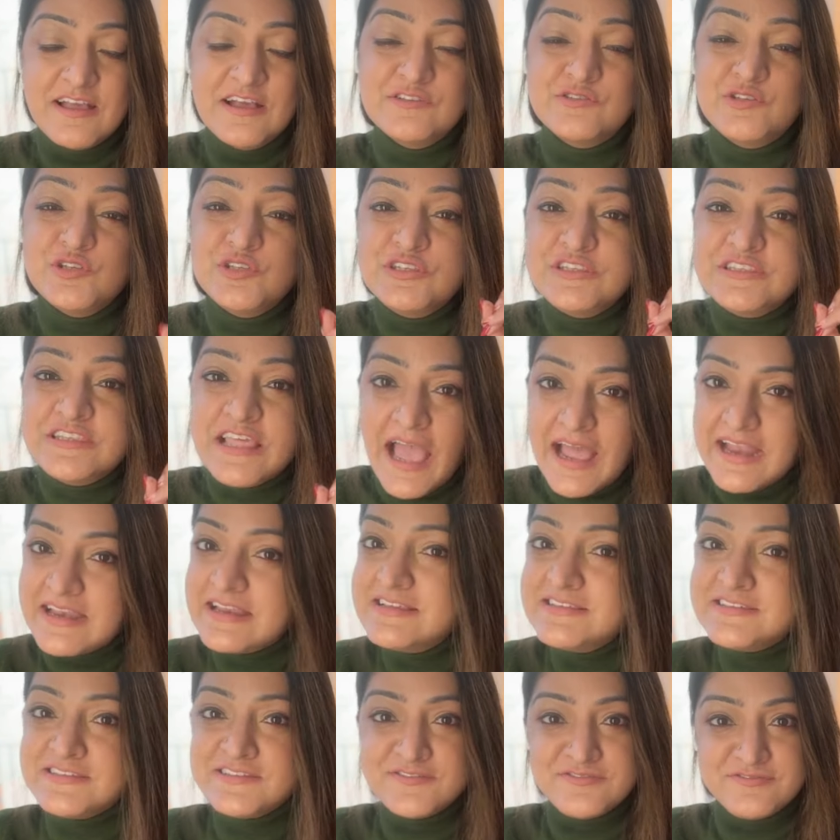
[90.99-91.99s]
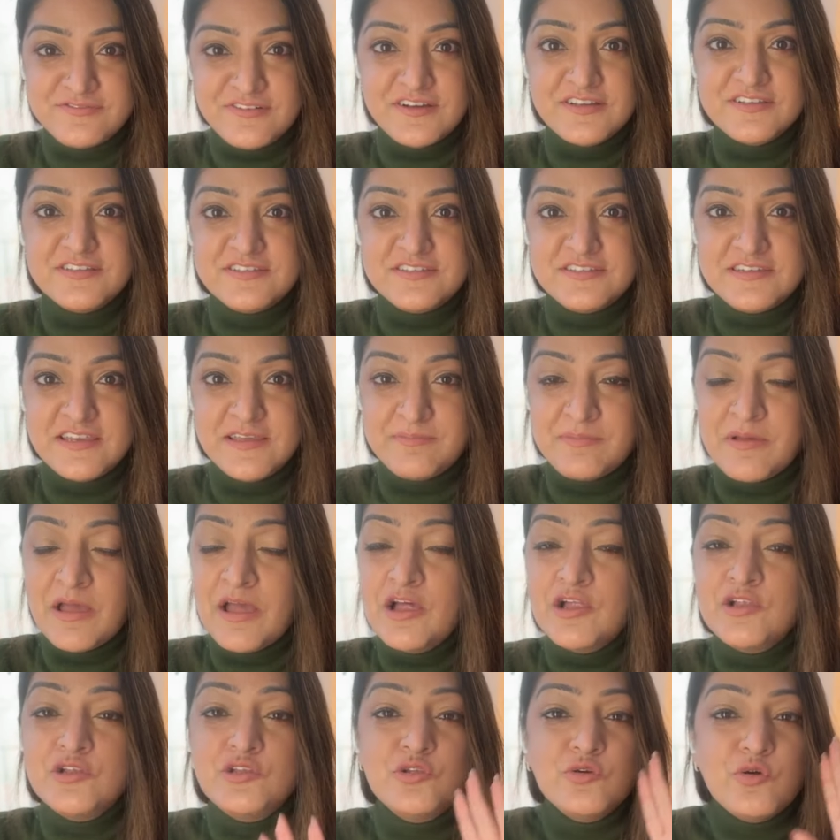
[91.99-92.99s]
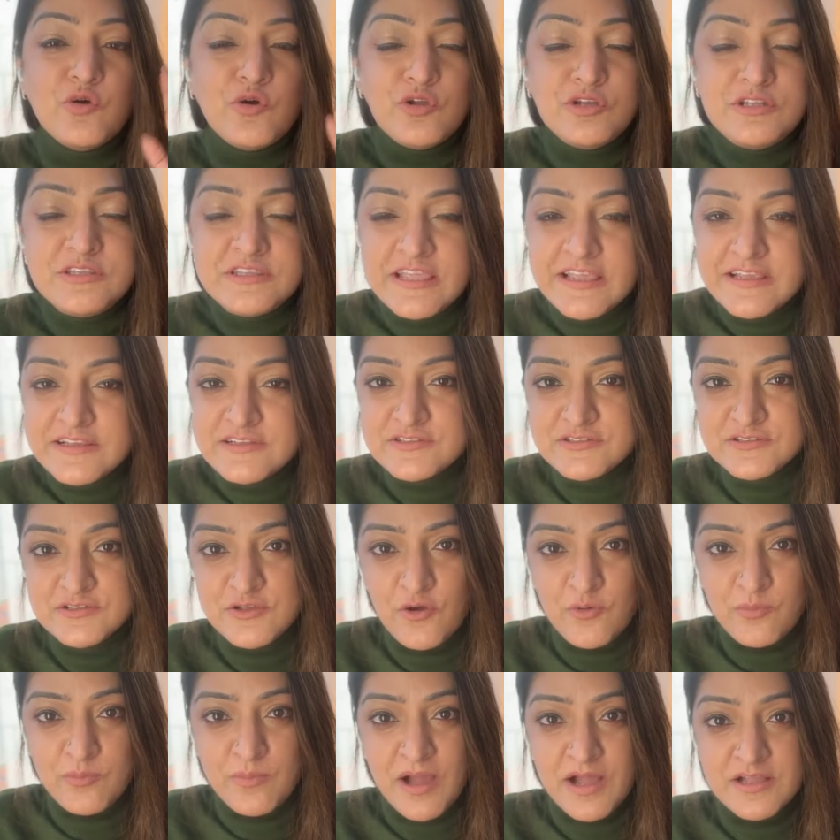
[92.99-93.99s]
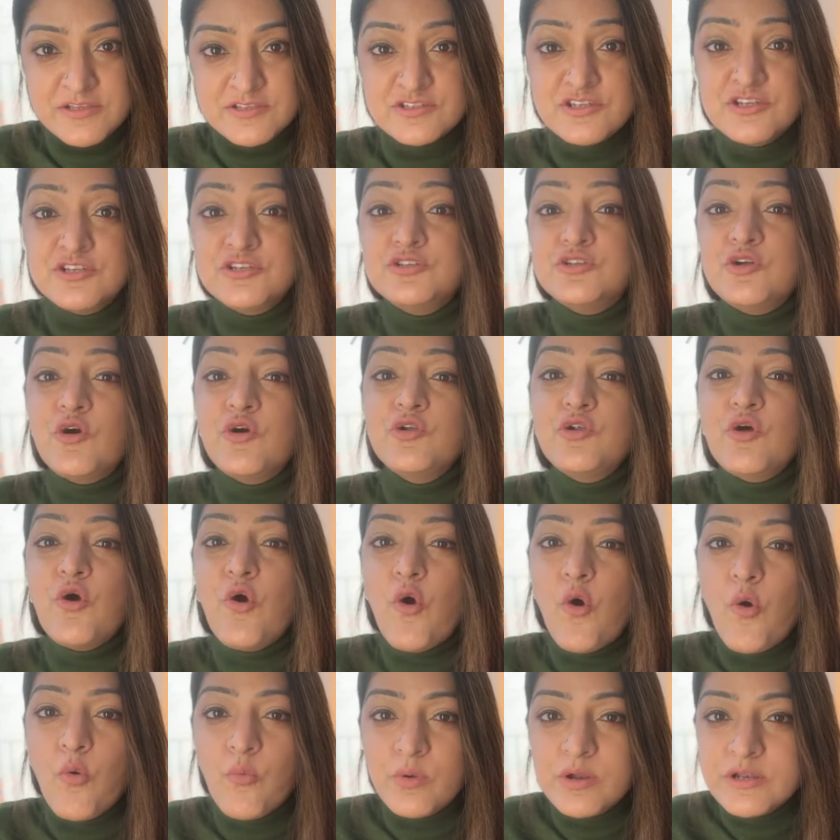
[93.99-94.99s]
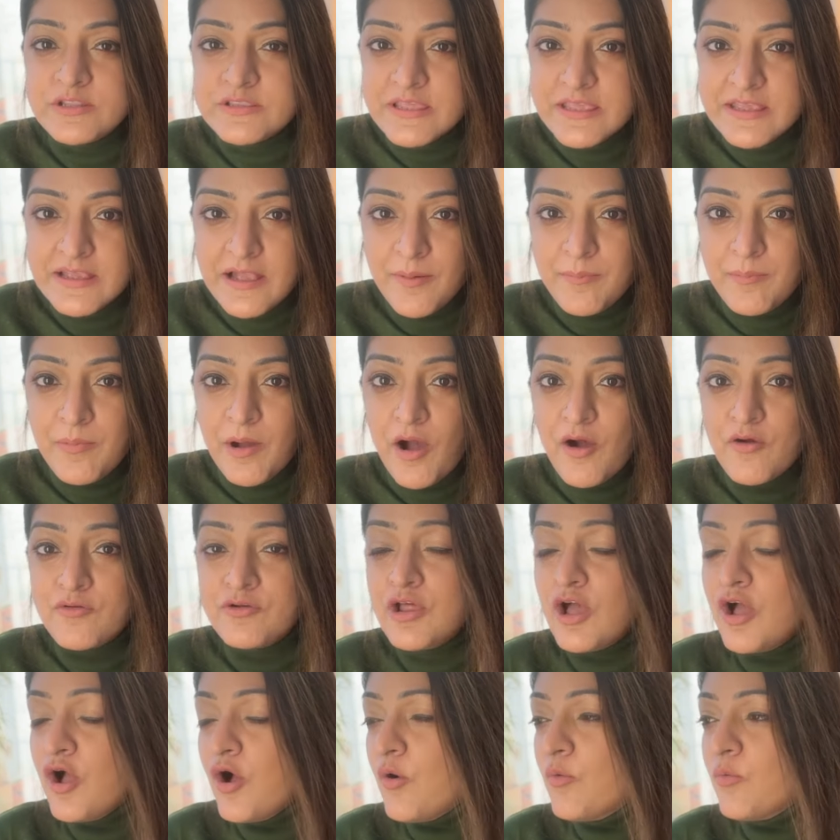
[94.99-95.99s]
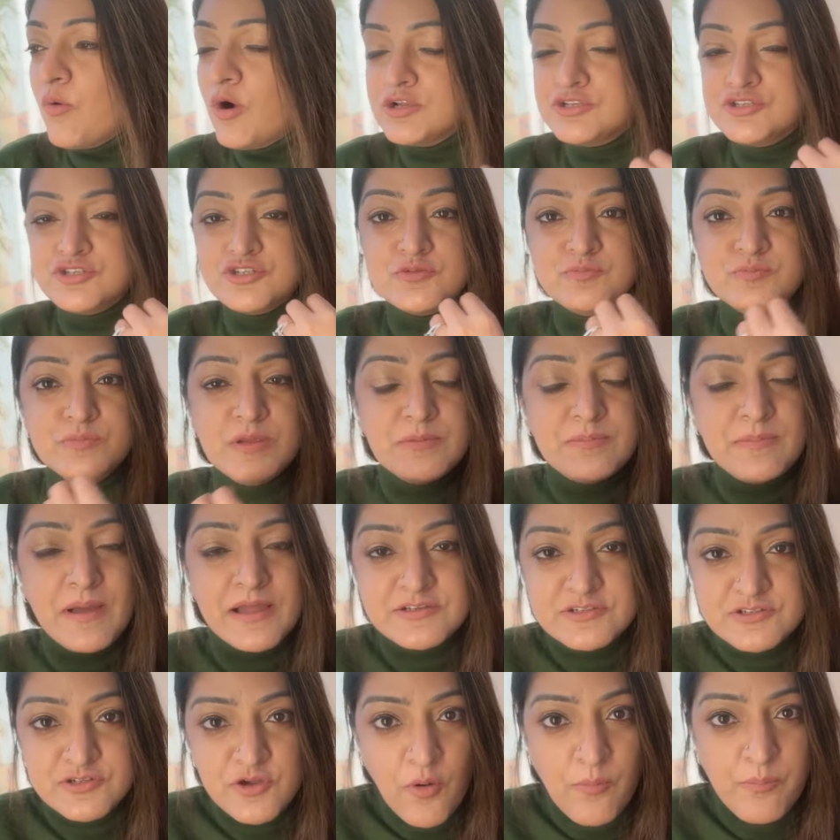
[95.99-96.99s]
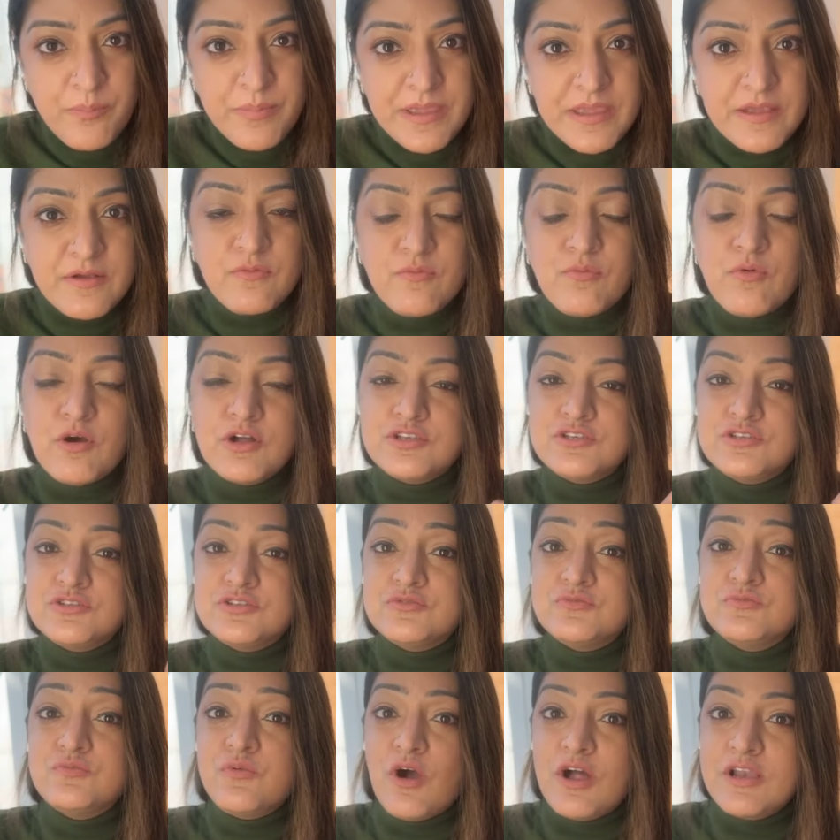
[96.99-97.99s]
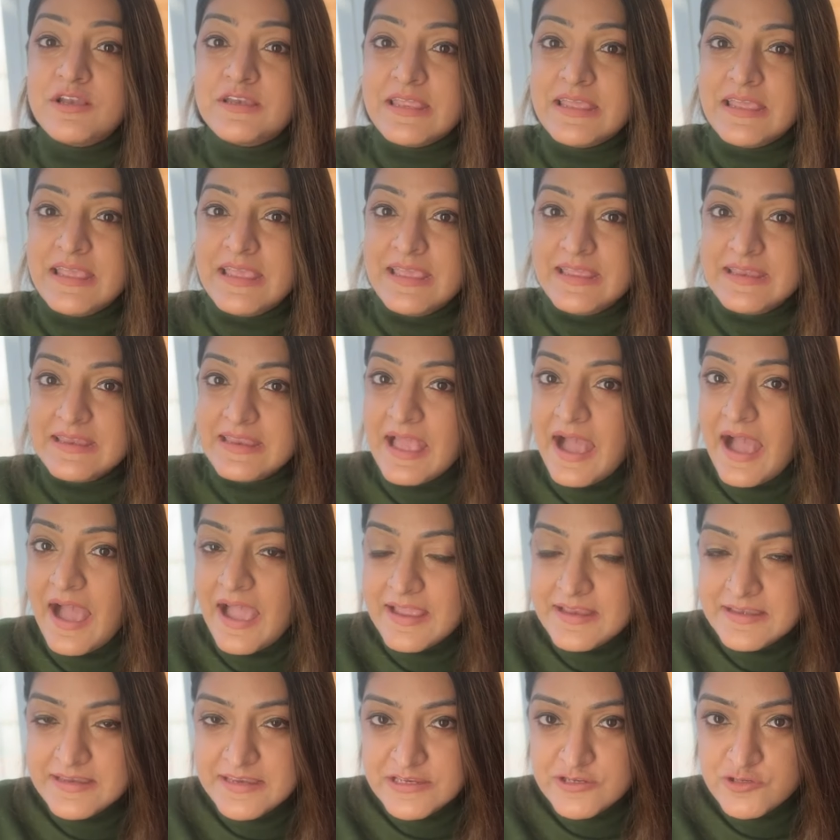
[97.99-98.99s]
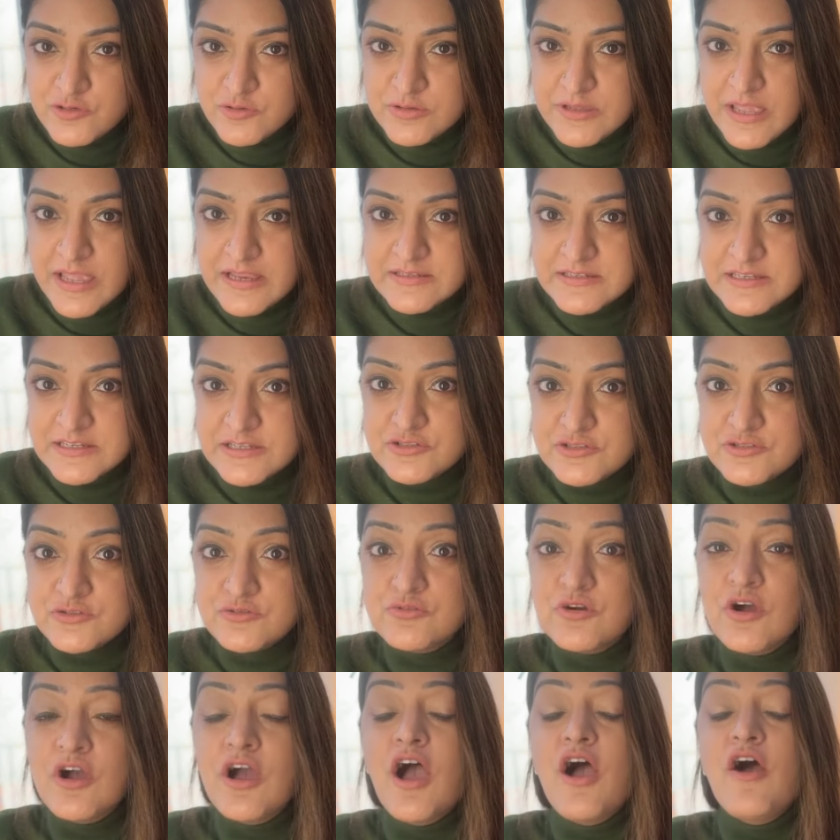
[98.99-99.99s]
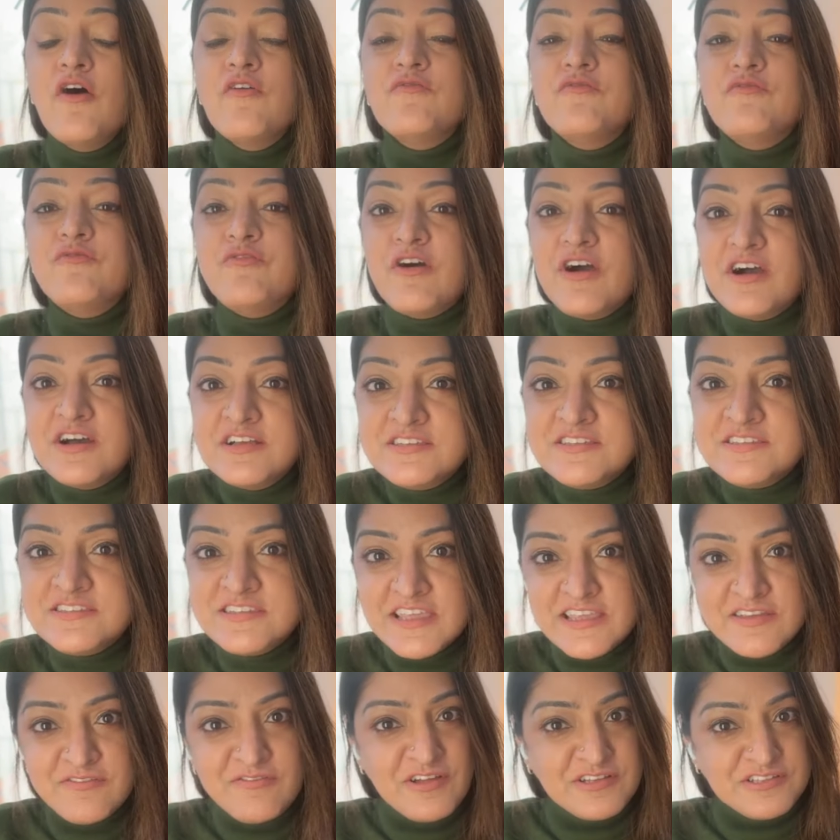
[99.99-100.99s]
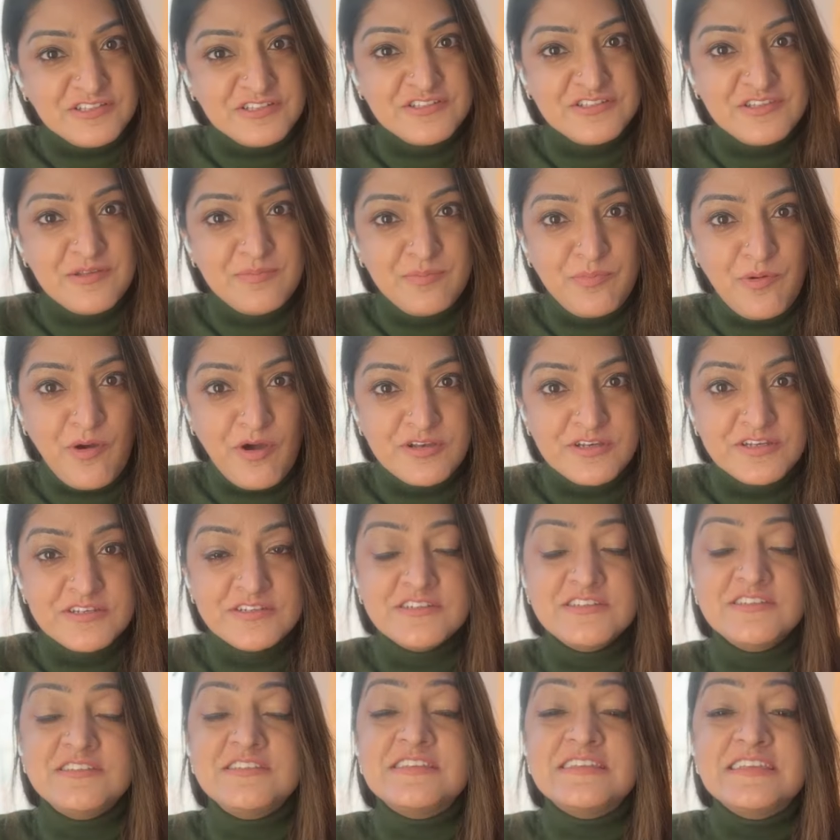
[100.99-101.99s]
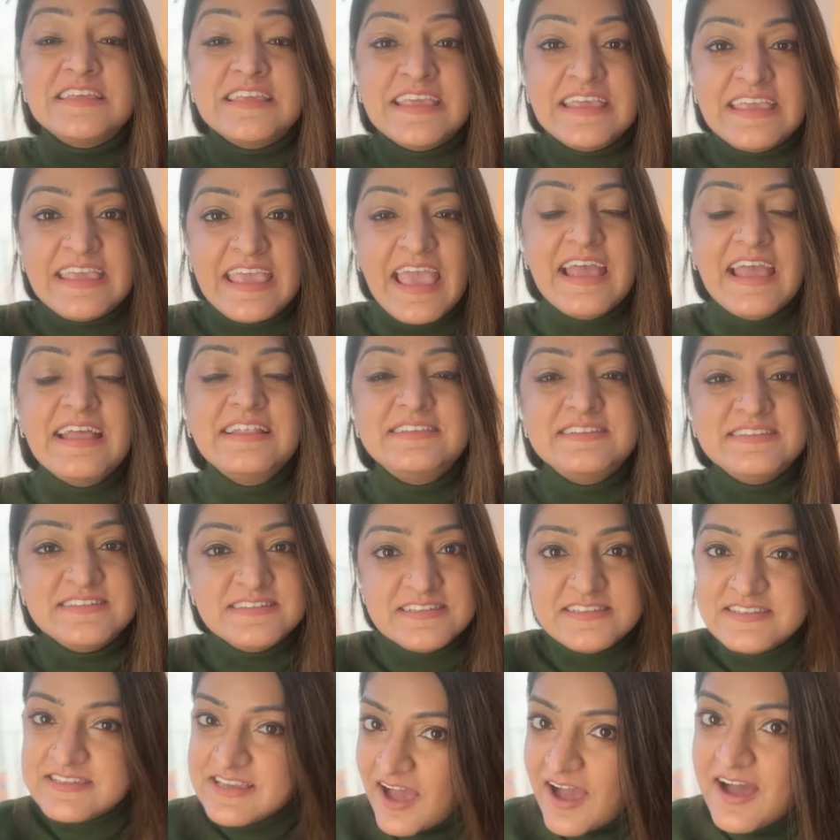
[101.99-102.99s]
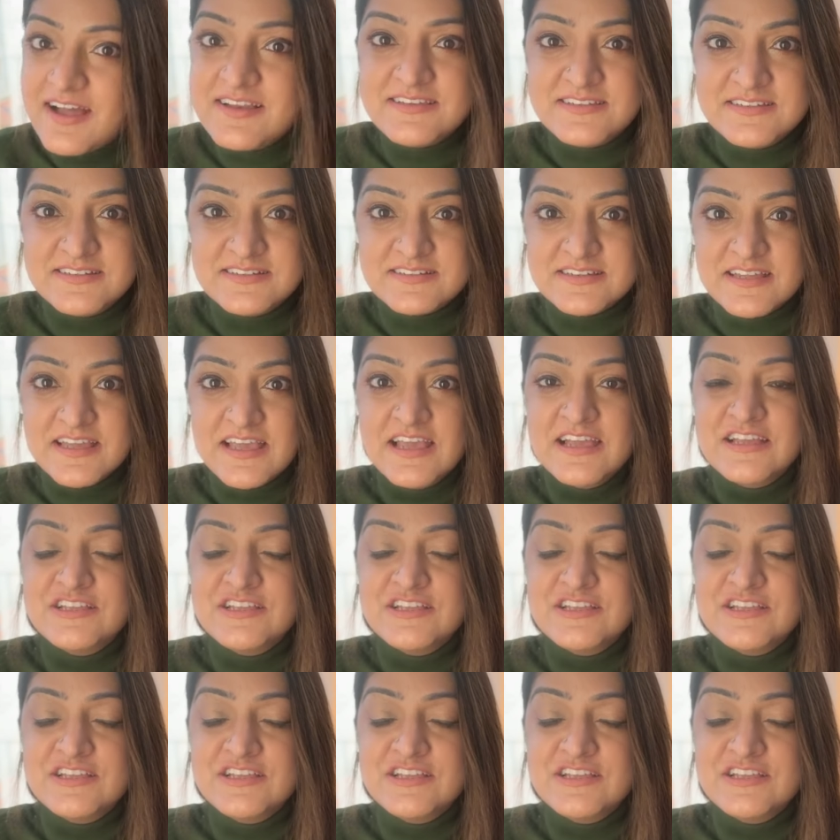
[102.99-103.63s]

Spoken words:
So that is the first tip. Don't think so much. Don't overthink about what should be my topic, what area I need to get into. First thing which is important is get started.